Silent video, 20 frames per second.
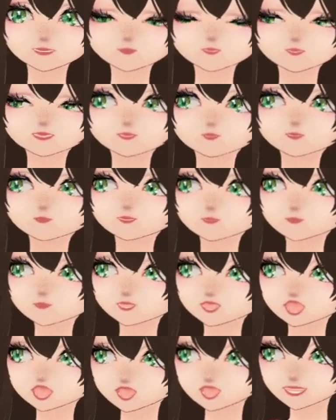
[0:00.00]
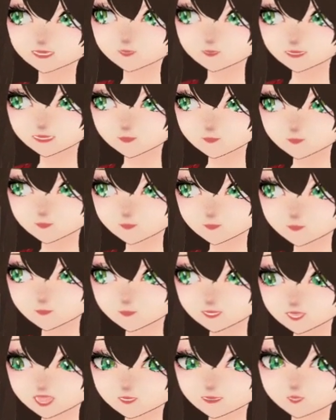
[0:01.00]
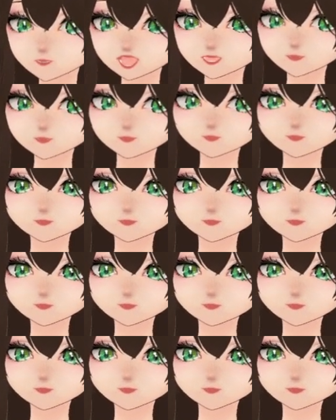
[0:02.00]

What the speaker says: give her time to be like,